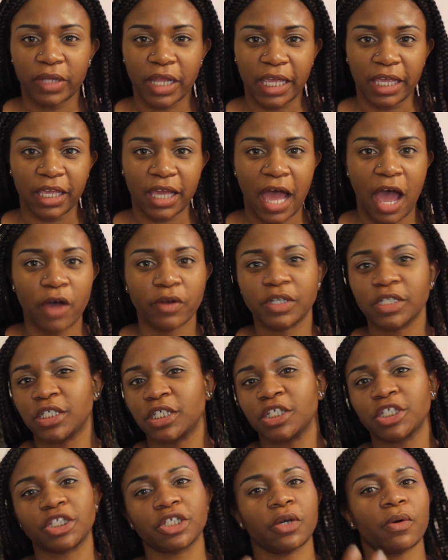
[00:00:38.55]
Like, how does
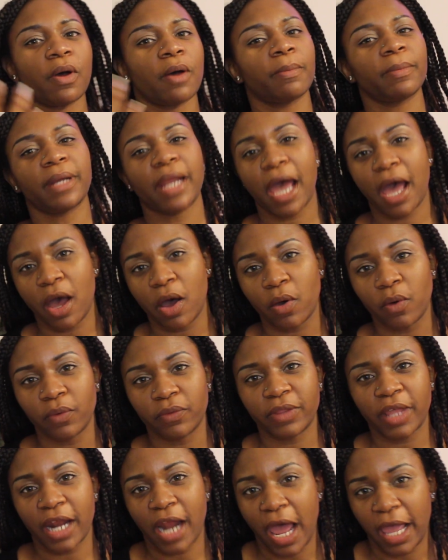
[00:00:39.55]
it show up now
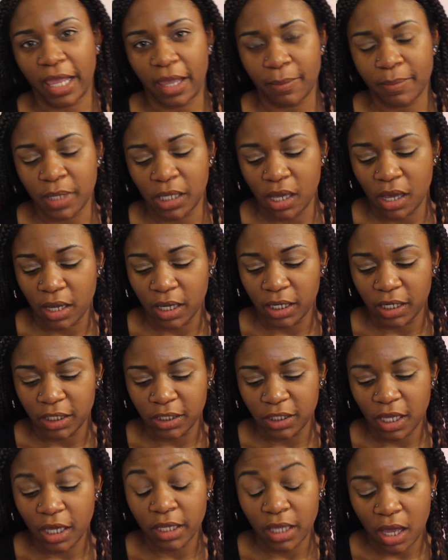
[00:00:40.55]
that I am
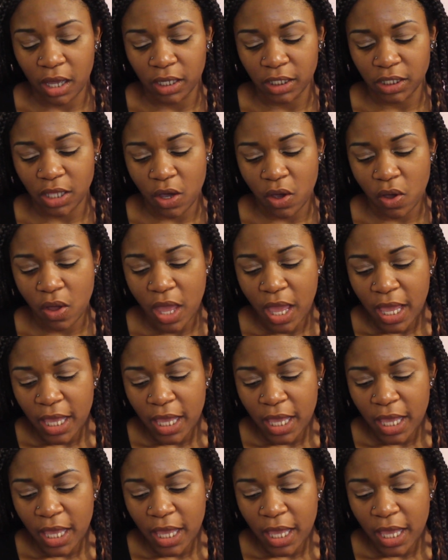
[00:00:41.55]
a young adult?